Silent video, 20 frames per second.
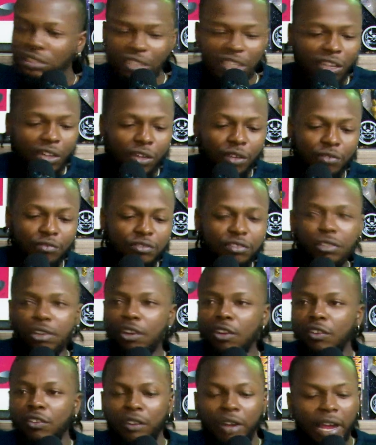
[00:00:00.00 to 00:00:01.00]

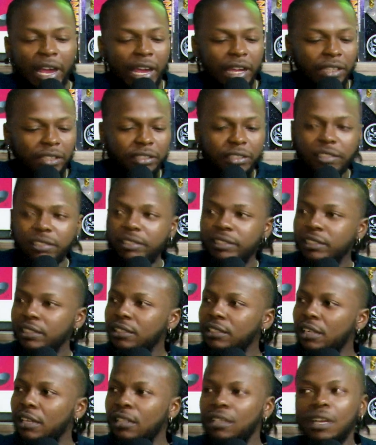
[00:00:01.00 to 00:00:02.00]
Yo, I did
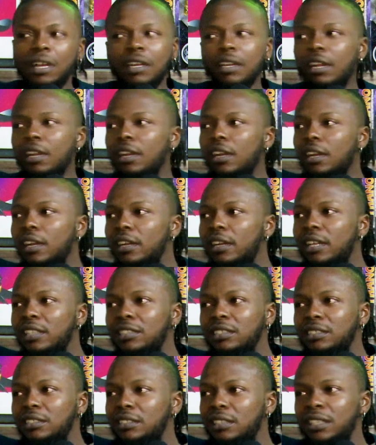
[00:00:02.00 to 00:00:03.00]
this. No.
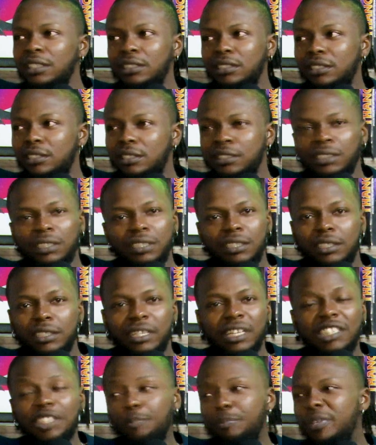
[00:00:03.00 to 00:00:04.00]

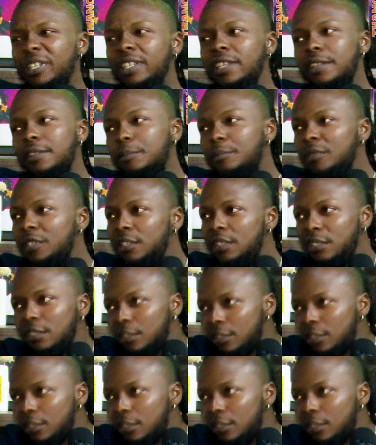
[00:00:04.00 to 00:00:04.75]
That's beneath me.